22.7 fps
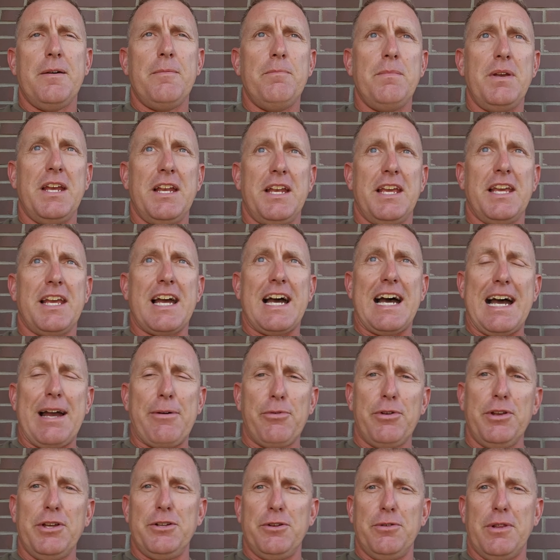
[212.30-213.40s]
meaning I
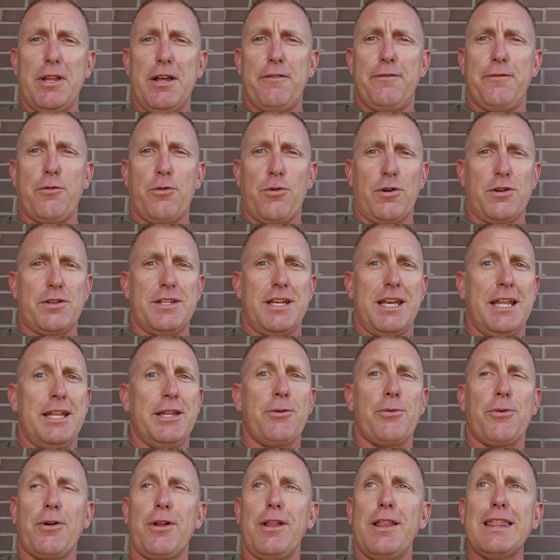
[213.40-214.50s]
really do love Fords, and
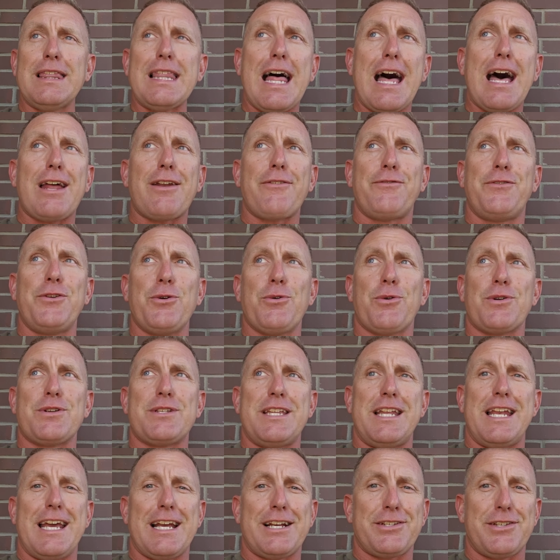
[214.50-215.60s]
there were a lot of viewers
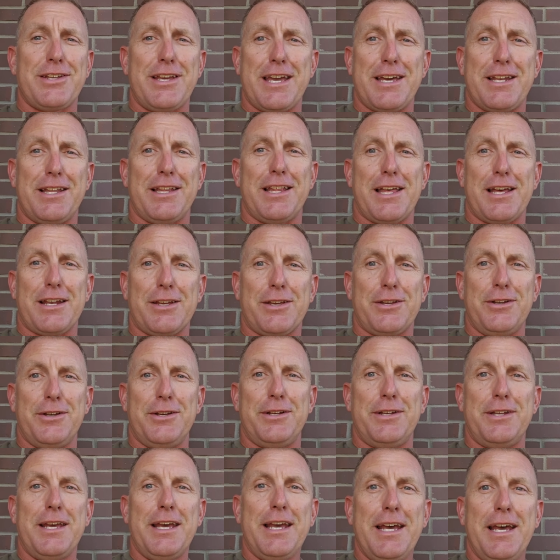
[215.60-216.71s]
that actually had a lot of
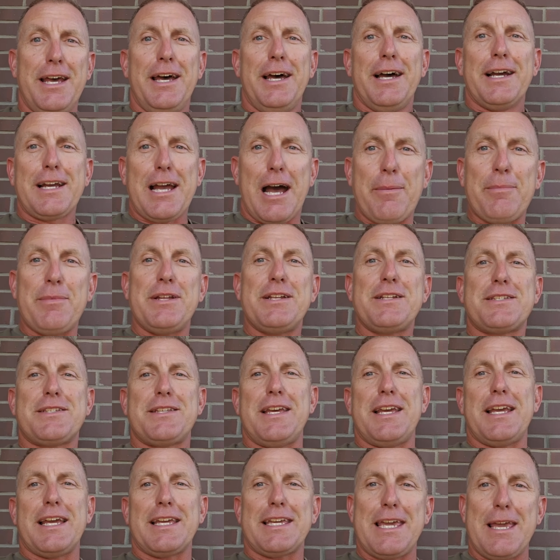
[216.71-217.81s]
good comments
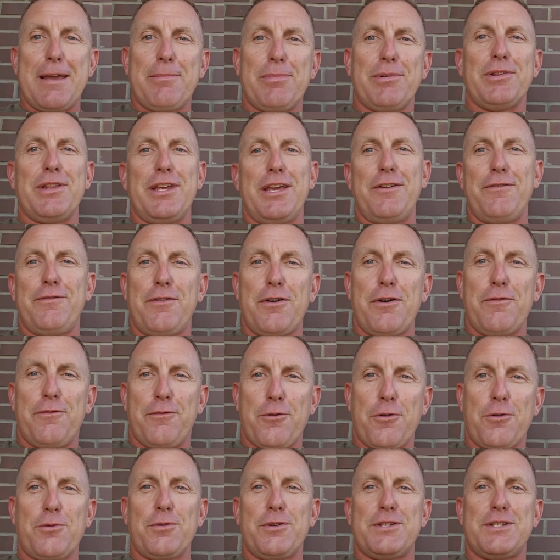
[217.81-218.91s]
saying, I can't believe
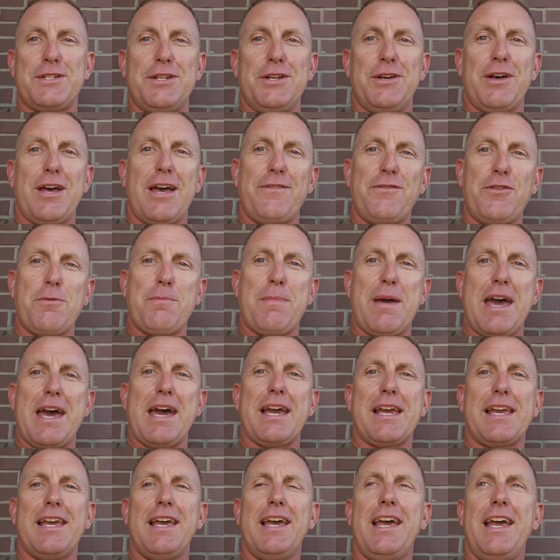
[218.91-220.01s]
Ford would still have you
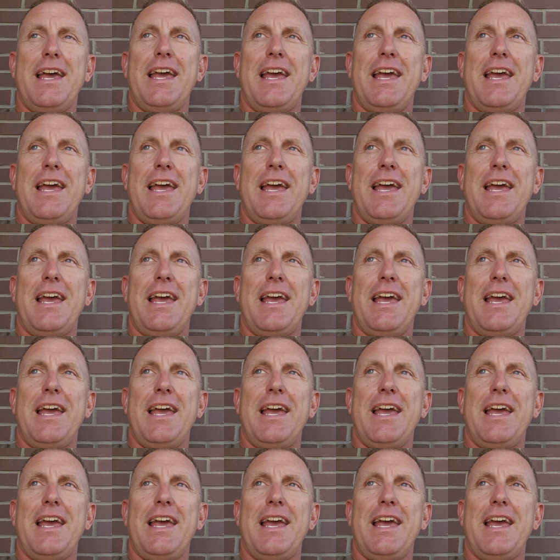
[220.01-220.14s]
back